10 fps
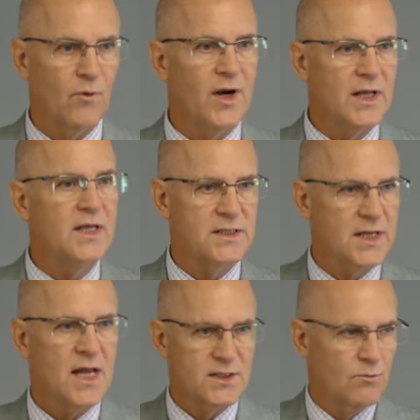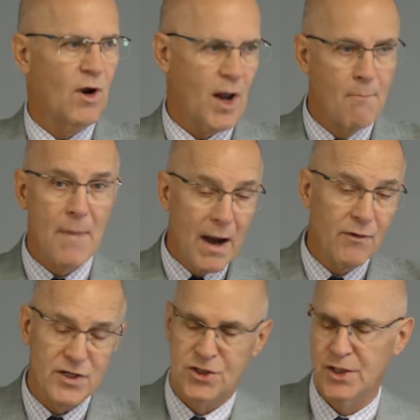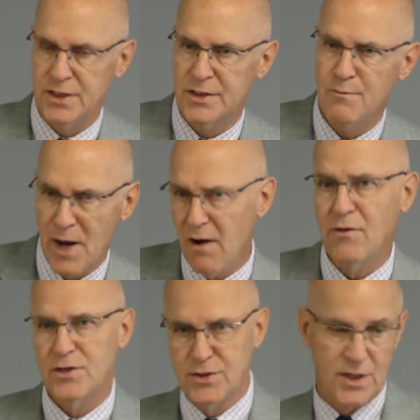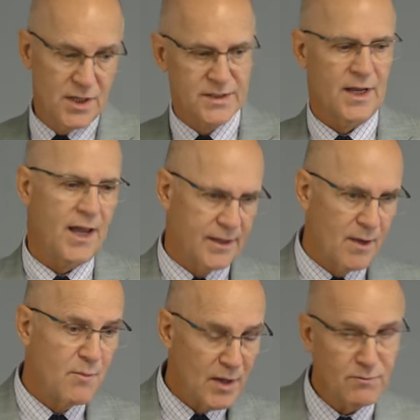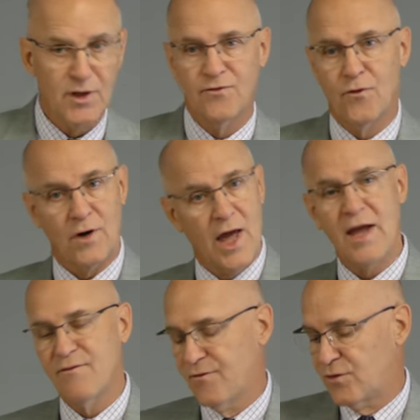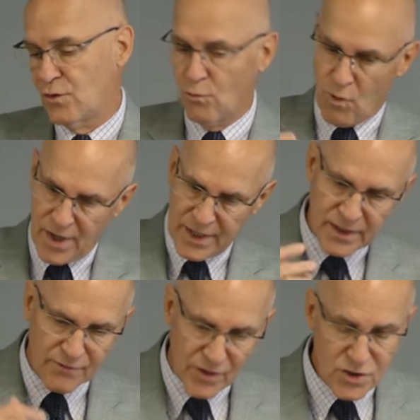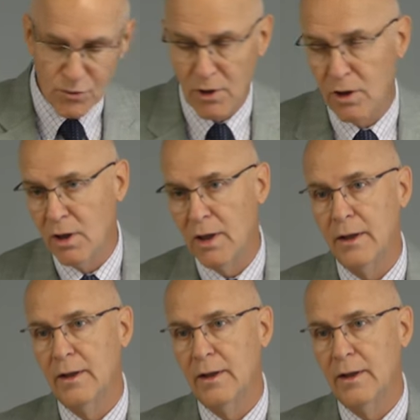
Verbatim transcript: what He says, what a marriage is. A marriage is a commitment for life to one individual